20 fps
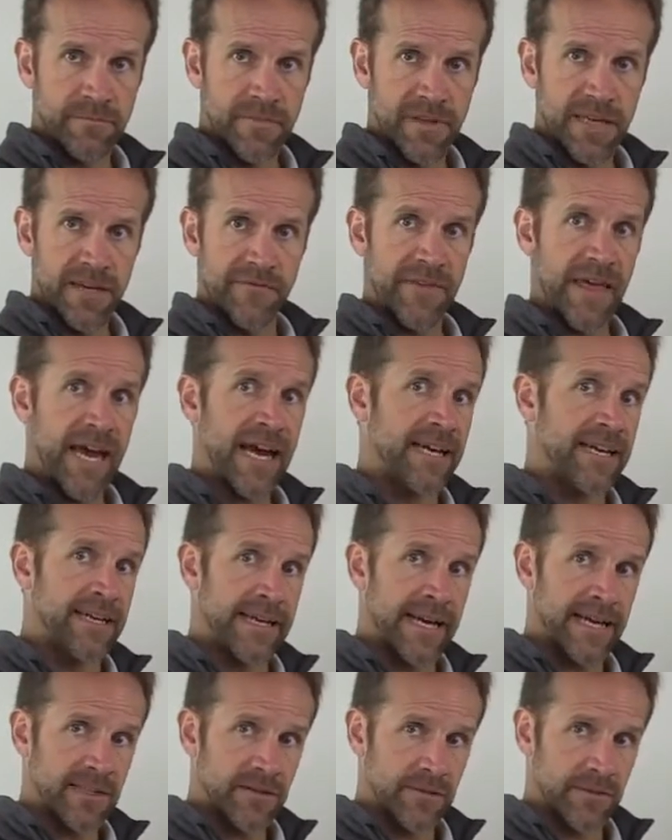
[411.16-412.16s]
if that
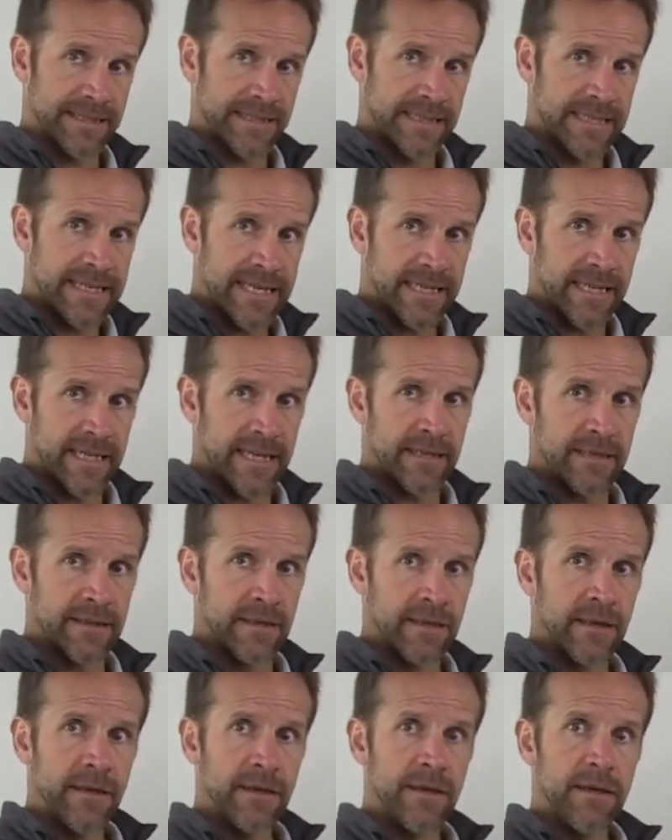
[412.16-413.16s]
connector is leaking,
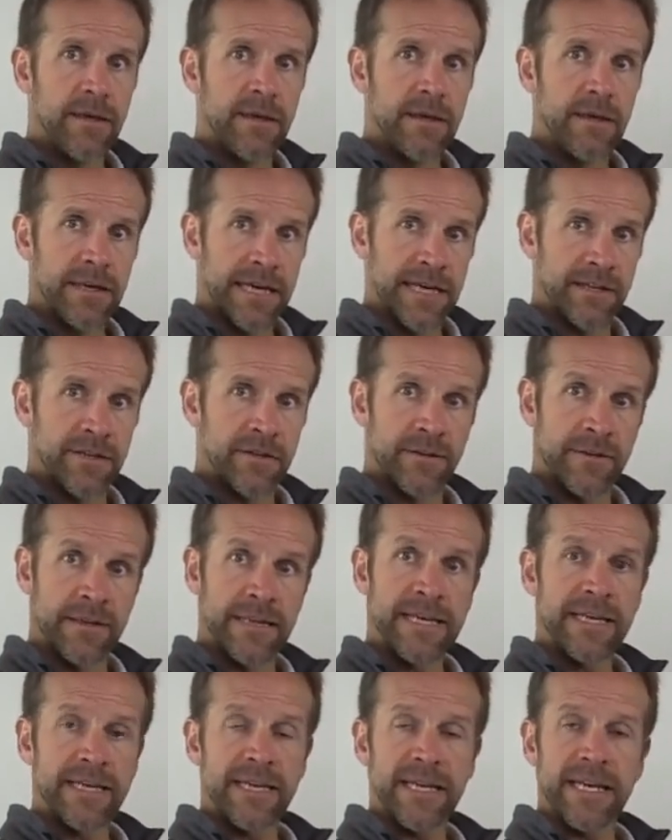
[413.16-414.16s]
it could
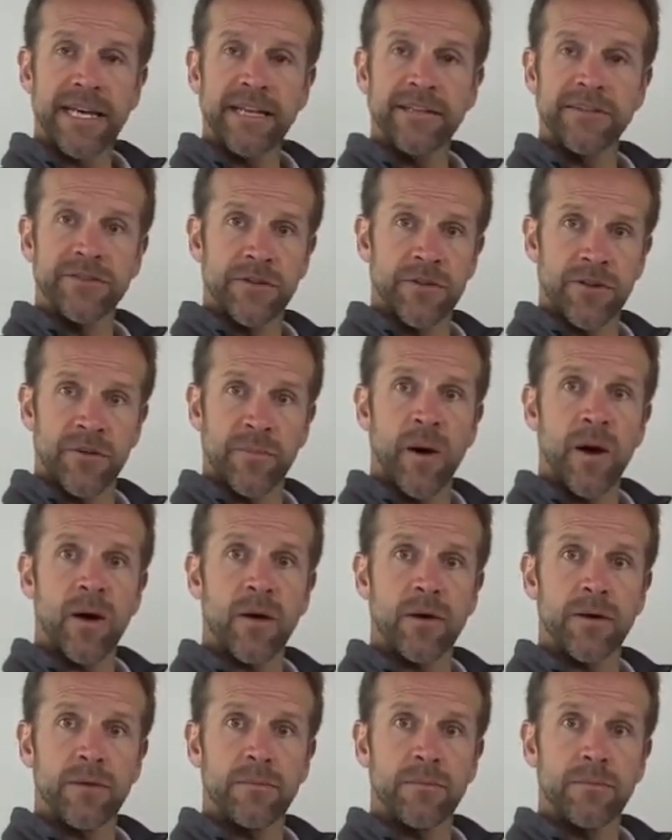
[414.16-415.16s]
leak into the
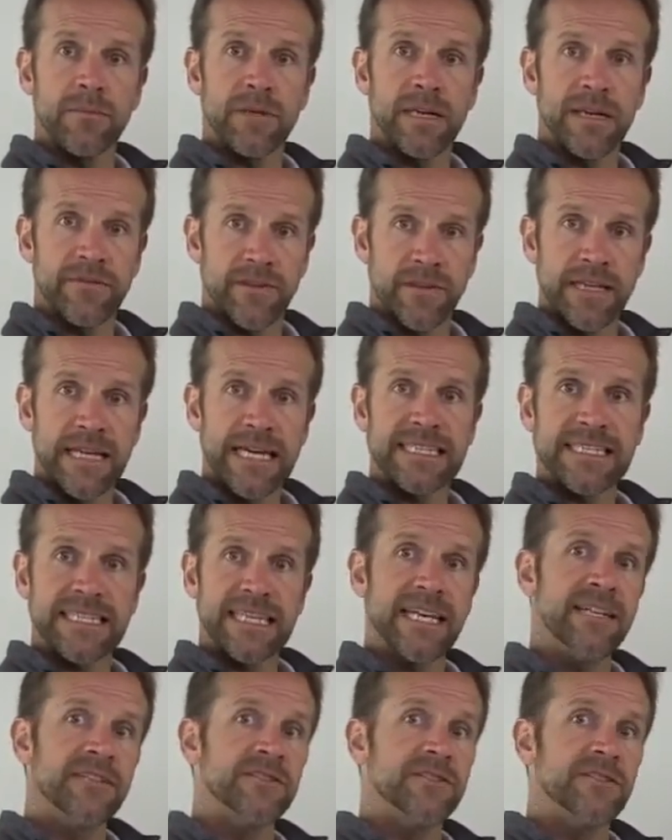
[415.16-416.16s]
part. If it leaks
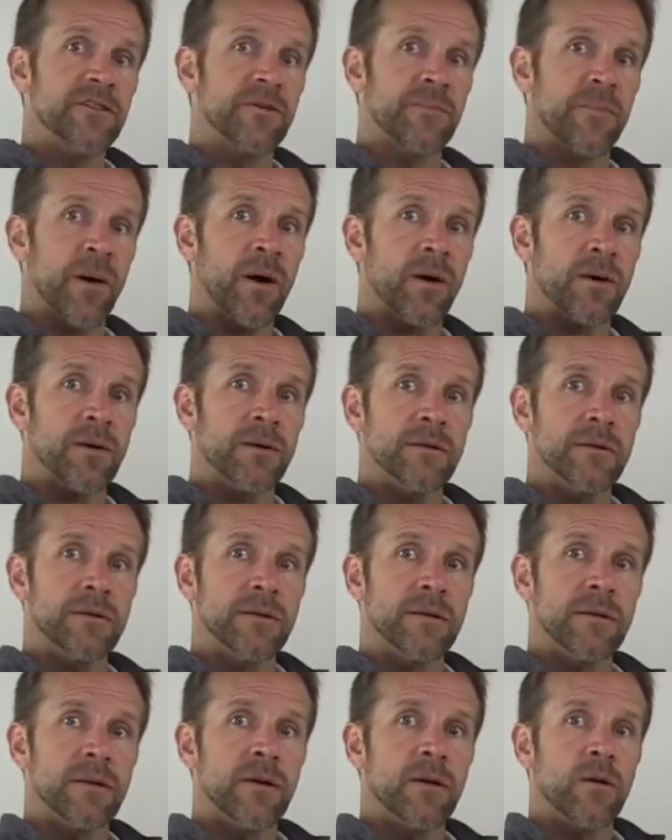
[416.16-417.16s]
into the part,
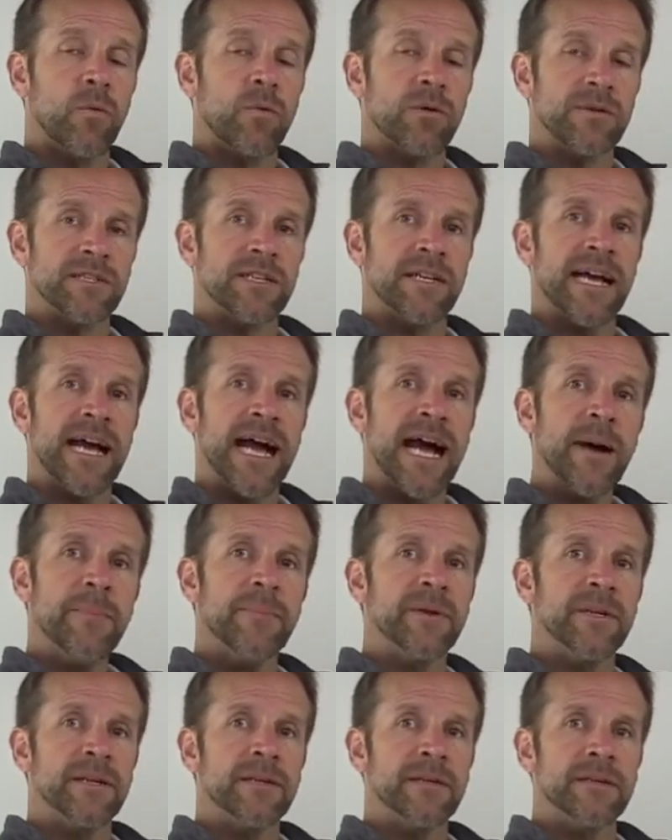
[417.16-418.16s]
what's going to
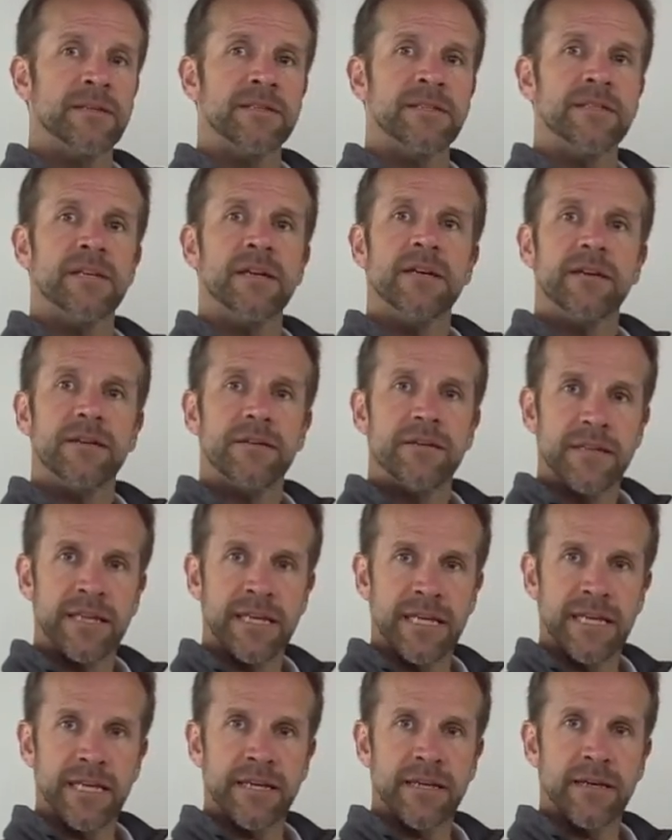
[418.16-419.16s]
happen is
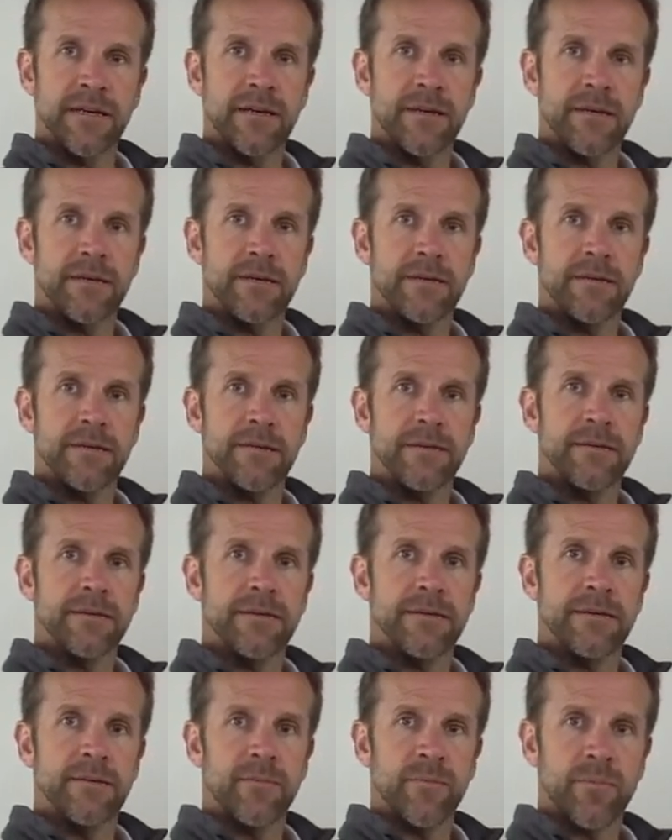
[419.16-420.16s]
the
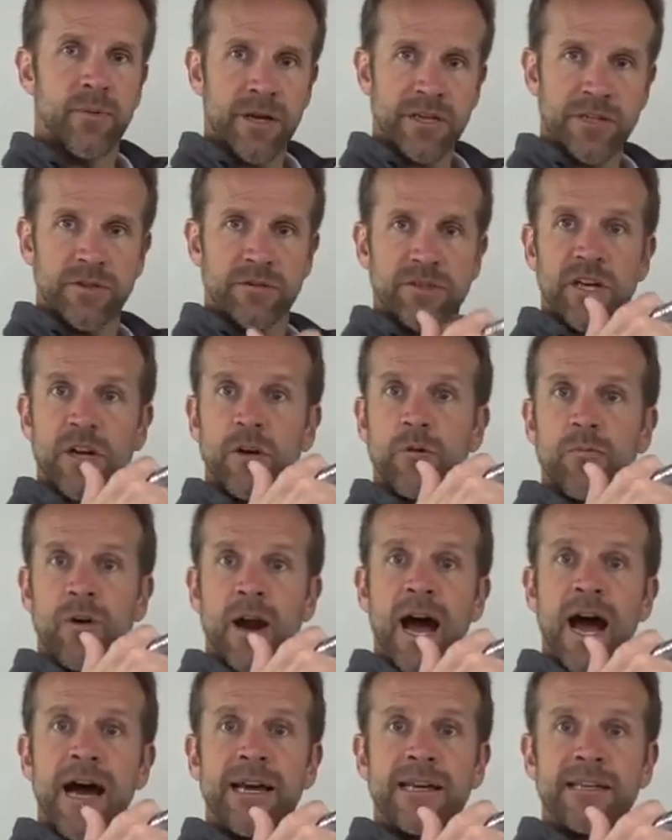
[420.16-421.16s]
pressure is going to
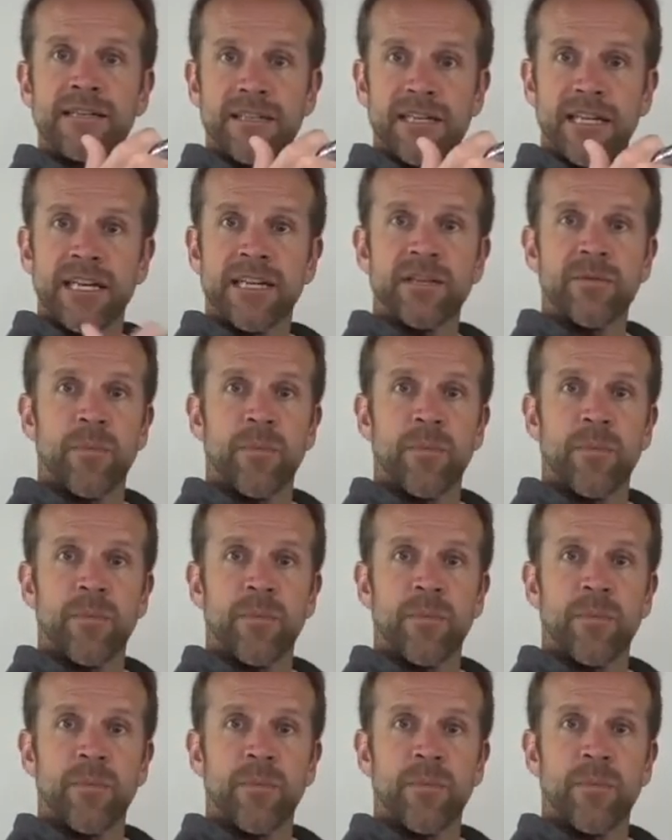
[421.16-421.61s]
rise in the